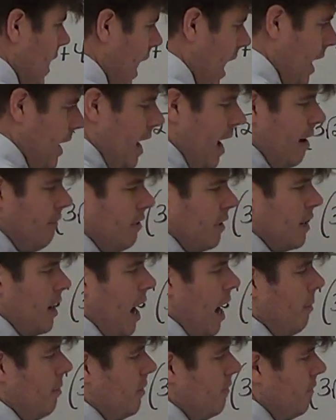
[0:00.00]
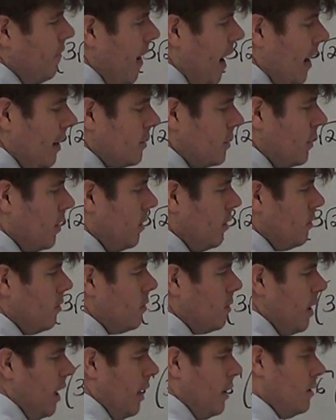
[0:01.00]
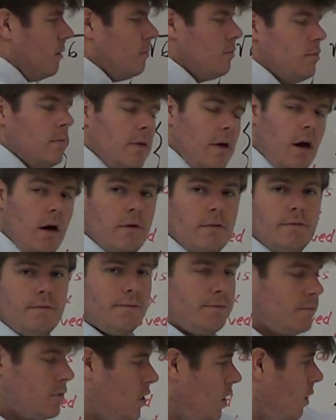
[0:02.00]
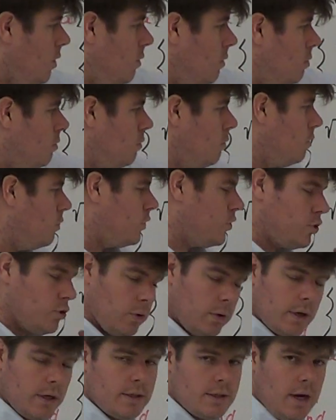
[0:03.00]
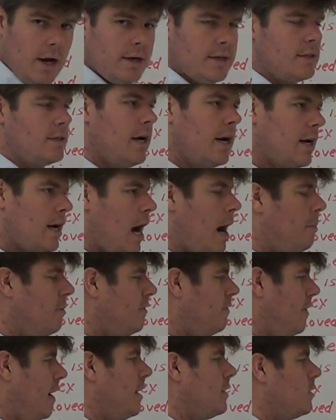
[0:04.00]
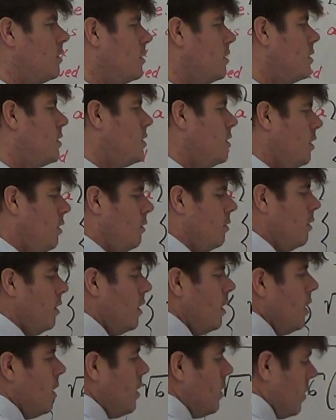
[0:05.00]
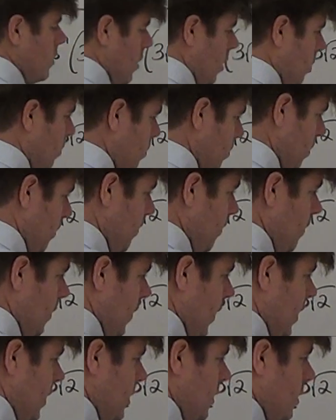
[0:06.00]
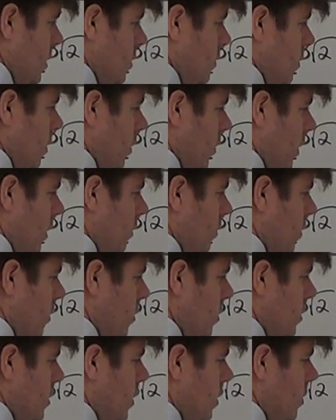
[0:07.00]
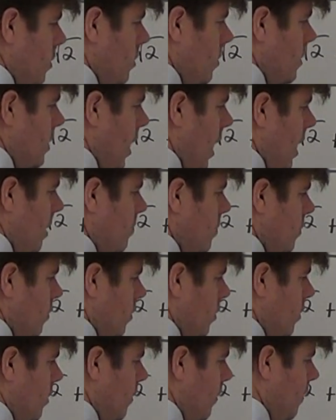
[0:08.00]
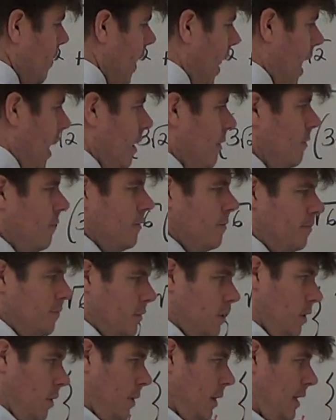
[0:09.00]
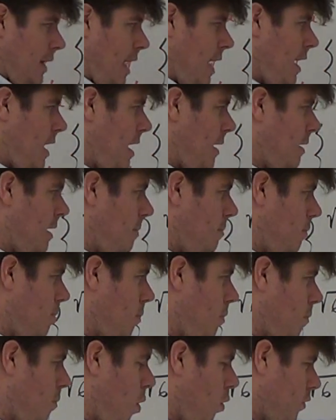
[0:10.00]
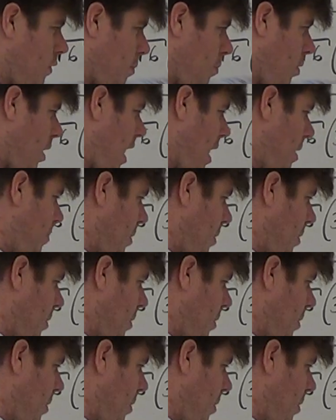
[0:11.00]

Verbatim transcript: 10 have a common factor, okay, of 2? Well, sure it does, and that common factor is 2. So this is really root 2 times root 5. So again, I can multiply